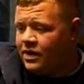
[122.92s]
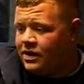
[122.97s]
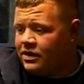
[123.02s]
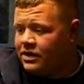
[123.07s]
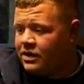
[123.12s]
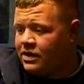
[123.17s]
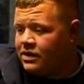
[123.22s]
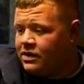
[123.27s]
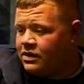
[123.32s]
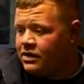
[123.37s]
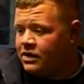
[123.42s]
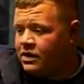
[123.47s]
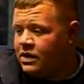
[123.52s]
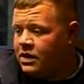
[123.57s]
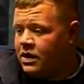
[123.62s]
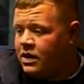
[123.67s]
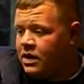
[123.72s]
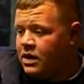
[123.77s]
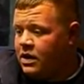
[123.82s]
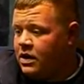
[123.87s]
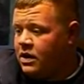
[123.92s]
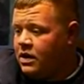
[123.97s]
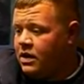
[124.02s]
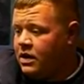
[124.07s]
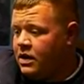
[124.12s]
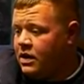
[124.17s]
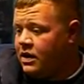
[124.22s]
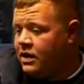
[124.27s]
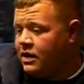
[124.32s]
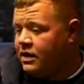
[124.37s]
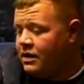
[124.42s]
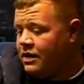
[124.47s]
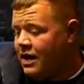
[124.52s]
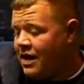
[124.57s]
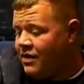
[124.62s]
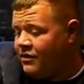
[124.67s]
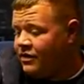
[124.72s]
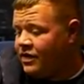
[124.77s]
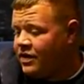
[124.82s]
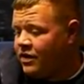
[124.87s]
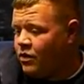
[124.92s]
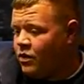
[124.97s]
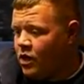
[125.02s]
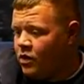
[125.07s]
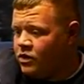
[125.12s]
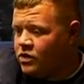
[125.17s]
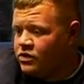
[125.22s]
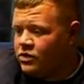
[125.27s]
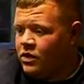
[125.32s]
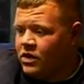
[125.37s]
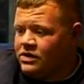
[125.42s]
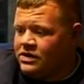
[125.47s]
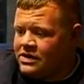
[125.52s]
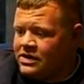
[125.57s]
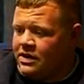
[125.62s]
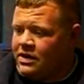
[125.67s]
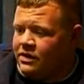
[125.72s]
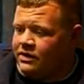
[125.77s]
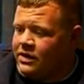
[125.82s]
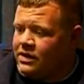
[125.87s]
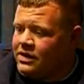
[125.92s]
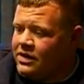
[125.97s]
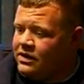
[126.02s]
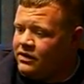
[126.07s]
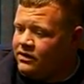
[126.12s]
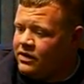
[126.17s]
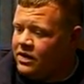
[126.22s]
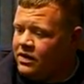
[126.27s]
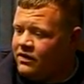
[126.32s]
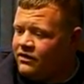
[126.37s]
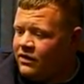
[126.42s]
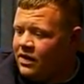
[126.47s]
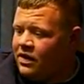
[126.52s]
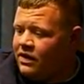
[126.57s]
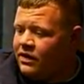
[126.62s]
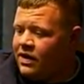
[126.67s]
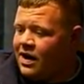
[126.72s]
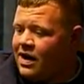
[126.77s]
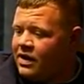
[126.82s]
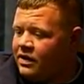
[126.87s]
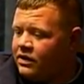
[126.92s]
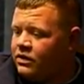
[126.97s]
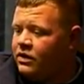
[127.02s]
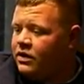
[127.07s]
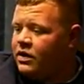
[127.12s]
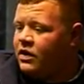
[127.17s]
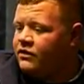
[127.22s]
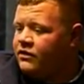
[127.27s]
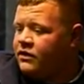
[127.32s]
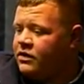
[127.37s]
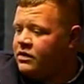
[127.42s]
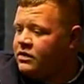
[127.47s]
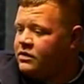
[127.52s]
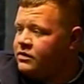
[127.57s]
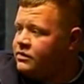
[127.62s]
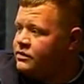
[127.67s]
big thing, and everything what was wanted on the leaflet I felt that I could offer.